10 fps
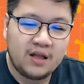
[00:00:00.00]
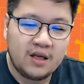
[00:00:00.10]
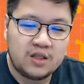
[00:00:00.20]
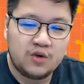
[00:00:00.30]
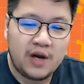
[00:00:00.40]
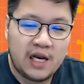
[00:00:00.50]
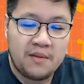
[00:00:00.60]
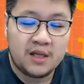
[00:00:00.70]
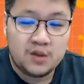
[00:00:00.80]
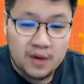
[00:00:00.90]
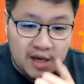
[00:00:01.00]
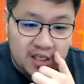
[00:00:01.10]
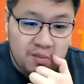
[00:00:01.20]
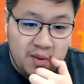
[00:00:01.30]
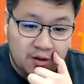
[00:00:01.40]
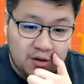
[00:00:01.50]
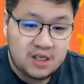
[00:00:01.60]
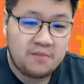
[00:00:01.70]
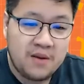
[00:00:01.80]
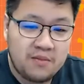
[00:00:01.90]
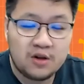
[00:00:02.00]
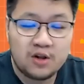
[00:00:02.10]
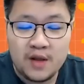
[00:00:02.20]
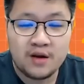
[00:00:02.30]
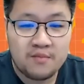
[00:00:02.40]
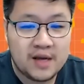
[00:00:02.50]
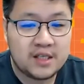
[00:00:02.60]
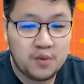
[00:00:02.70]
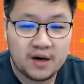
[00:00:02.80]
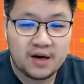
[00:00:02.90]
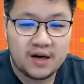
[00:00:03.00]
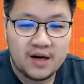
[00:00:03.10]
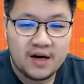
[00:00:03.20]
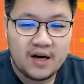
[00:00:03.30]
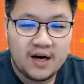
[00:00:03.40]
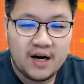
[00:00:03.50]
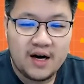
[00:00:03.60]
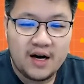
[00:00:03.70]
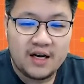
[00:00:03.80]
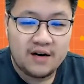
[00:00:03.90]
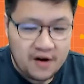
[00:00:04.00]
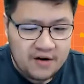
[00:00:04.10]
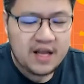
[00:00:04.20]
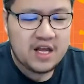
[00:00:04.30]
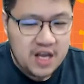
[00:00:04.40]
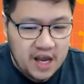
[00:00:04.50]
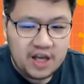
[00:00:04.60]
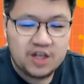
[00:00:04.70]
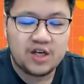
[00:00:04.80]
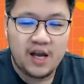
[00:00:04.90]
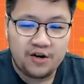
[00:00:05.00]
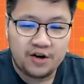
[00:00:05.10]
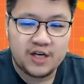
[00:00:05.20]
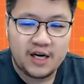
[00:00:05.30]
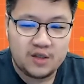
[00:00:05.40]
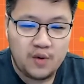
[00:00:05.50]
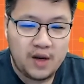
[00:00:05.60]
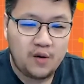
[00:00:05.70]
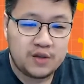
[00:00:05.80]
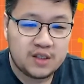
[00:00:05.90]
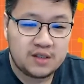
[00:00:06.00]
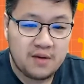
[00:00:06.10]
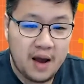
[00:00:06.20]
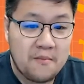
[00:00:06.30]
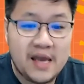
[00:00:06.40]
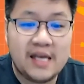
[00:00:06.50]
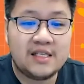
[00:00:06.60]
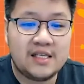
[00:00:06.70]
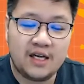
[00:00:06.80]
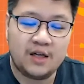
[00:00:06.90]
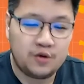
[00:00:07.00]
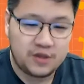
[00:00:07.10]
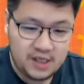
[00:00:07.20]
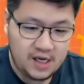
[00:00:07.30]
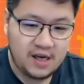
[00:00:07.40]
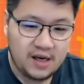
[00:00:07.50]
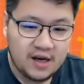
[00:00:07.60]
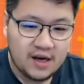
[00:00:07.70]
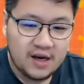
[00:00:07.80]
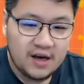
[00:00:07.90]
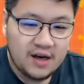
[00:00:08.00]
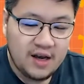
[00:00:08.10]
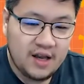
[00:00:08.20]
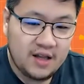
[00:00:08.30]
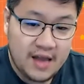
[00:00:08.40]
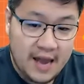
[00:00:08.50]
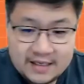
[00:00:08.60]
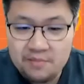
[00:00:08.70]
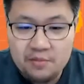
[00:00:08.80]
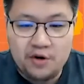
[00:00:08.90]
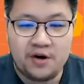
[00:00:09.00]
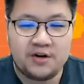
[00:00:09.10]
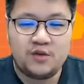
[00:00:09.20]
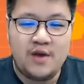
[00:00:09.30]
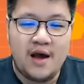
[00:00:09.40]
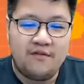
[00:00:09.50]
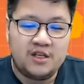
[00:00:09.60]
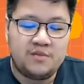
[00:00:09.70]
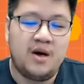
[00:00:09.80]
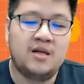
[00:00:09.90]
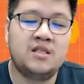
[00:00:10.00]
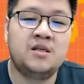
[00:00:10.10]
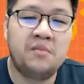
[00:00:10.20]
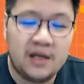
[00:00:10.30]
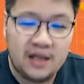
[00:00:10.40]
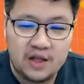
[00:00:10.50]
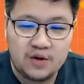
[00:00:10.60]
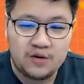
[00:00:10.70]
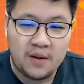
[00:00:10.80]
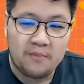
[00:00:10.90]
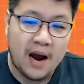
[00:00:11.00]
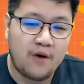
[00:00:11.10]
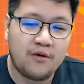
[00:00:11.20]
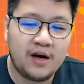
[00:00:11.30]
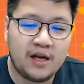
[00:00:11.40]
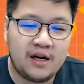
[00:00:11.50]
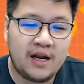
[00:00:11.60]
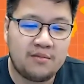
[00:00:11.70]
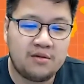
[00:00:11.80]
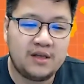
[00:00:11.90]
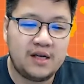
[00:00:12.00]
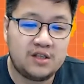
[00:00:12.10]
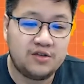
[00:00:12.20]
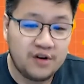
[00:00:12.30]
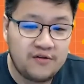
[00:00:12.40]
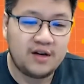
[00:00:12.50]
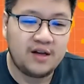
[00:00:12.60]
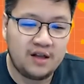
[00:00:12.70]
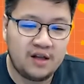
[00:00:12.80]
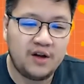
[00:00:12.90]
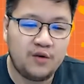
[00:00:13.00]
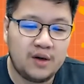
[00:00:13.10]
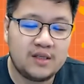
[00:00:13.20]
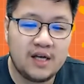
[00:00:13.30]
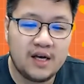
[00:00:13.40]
these two elements, we can expect to see people doing their best work in a very engaged and energized way, which is amazing to see. And as employers, we have the responsibility to empower and enable these driven individuals,